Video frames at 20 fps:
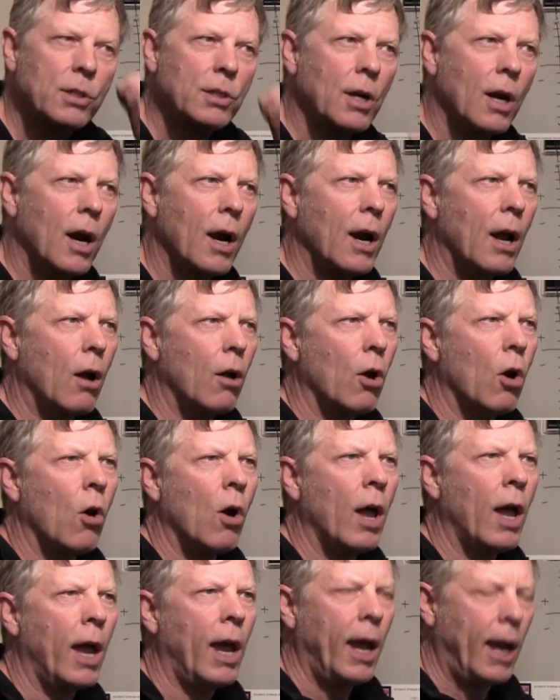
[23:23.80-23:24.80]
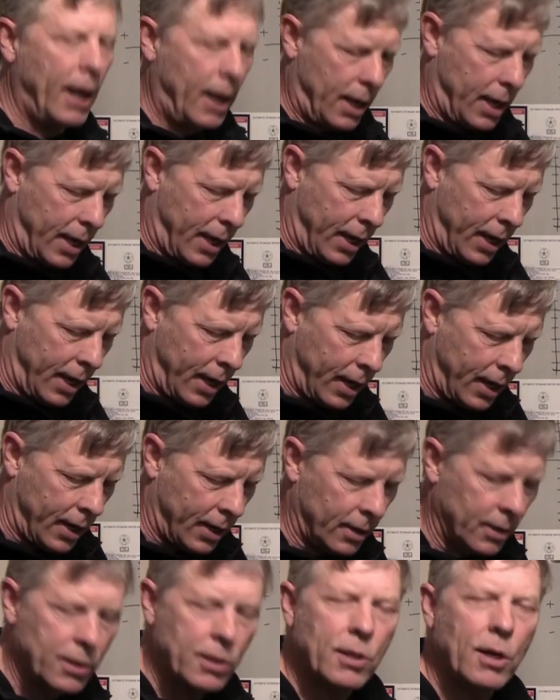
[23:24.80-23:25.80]
start, I'll go ahead
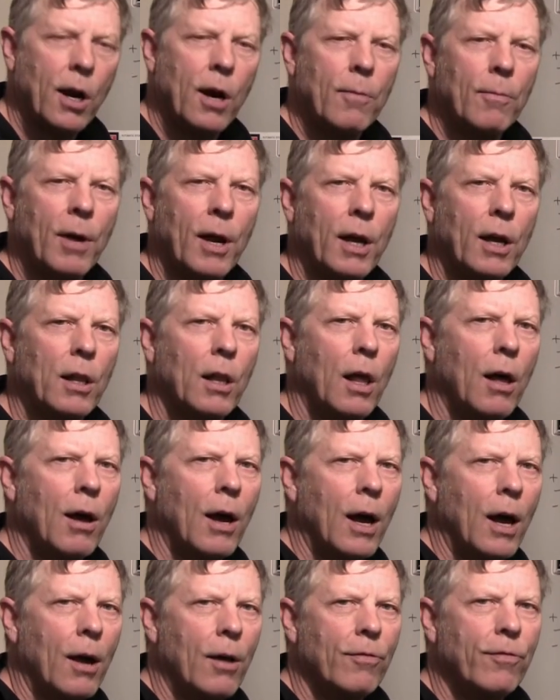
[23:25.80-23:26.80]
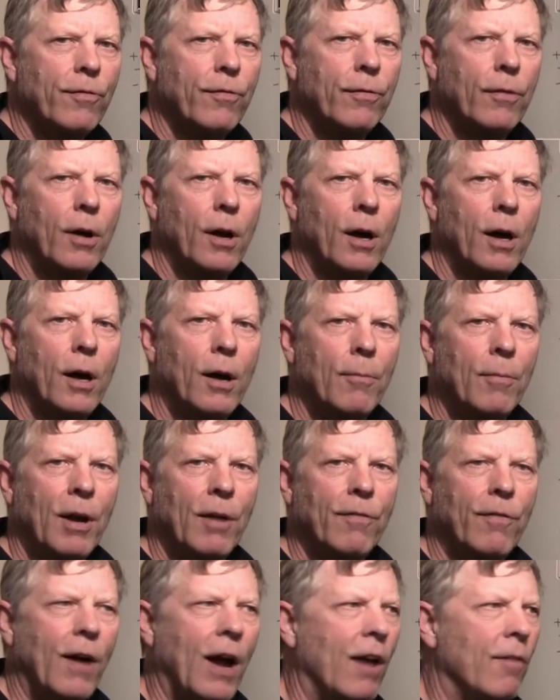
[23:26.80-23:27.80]
and start my
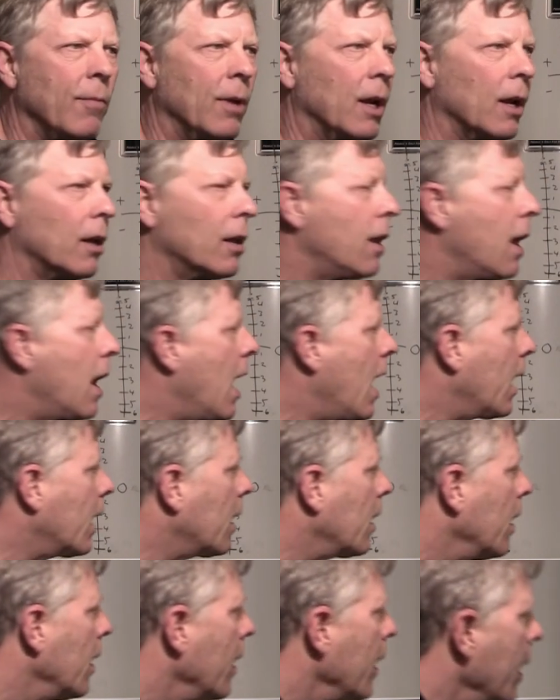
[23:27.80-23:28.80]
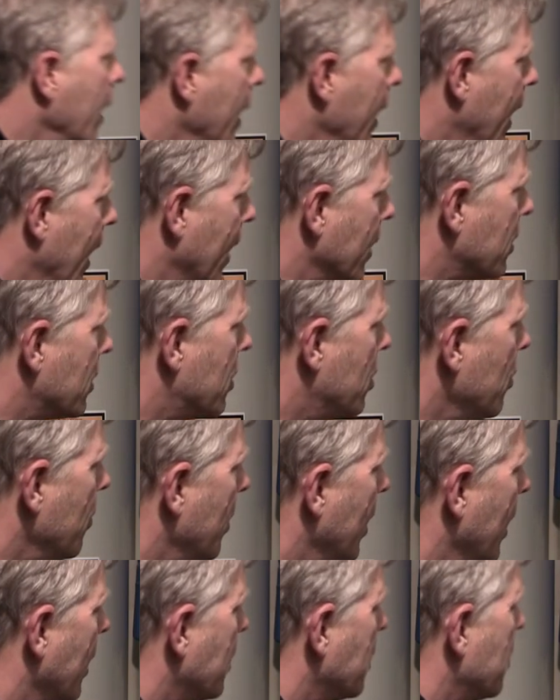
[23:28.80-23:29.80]
5-minute clock. It has 2
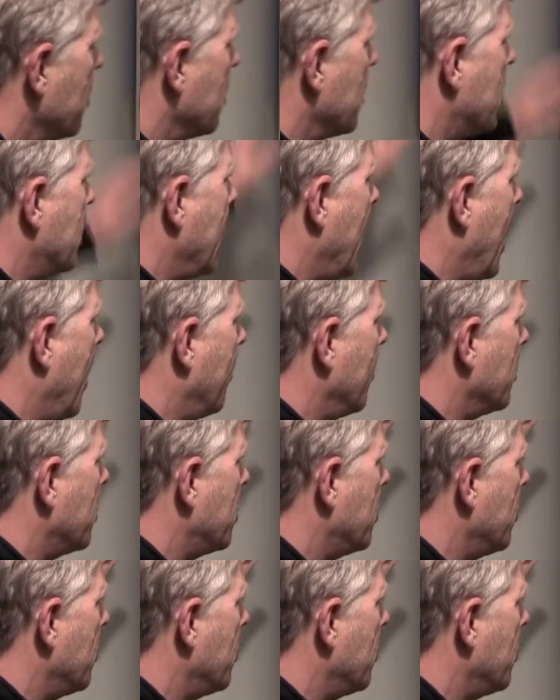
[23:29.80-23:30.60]
minutes to establish